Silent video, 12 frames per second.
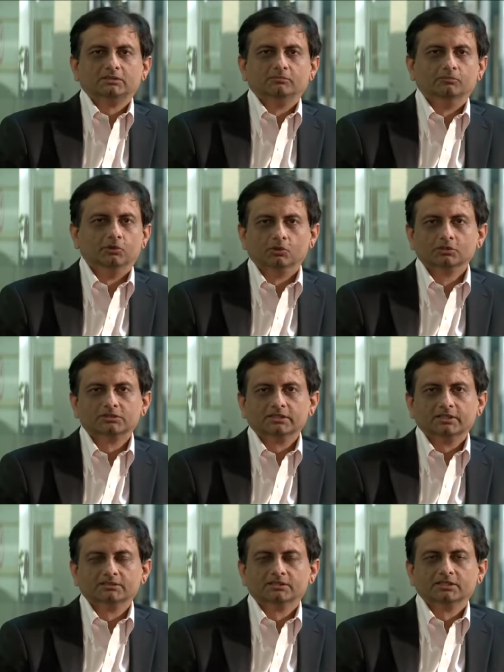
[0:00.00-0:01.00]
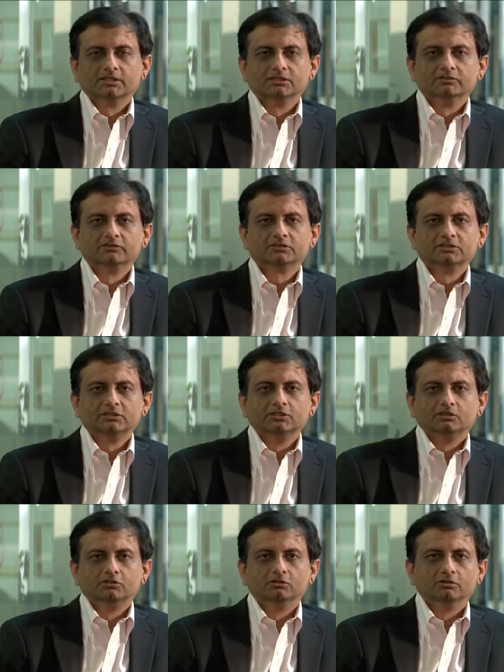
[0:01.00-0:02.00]
boards and executives
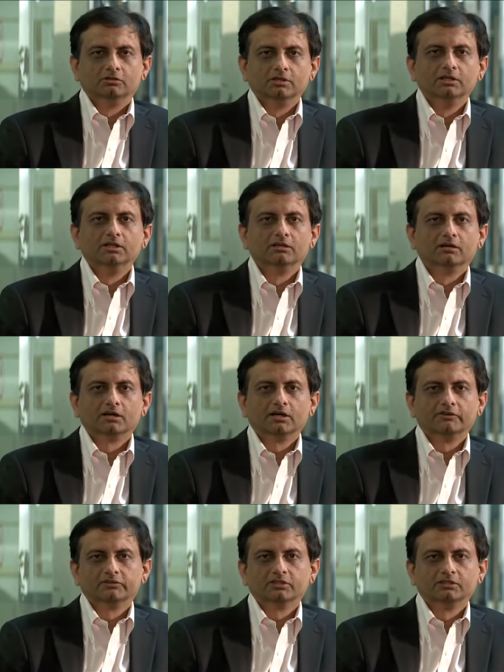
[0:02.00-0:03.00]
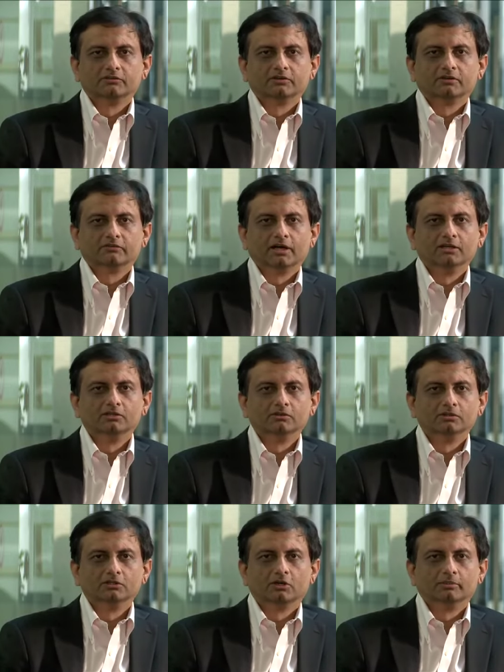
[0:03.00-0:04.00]
to really drive significant value
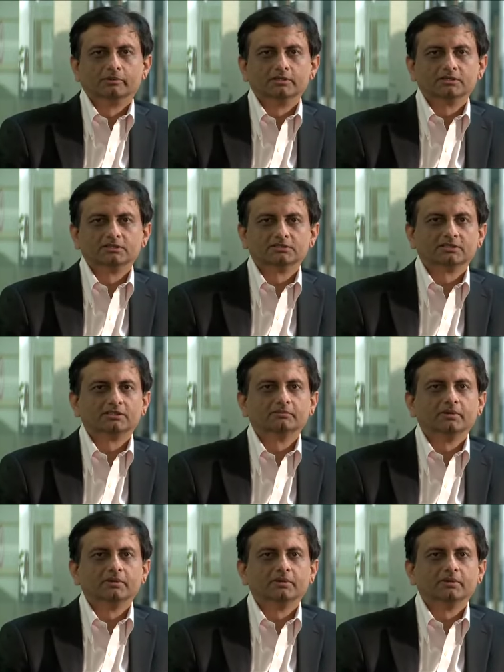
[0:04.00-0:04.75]
in the operations that they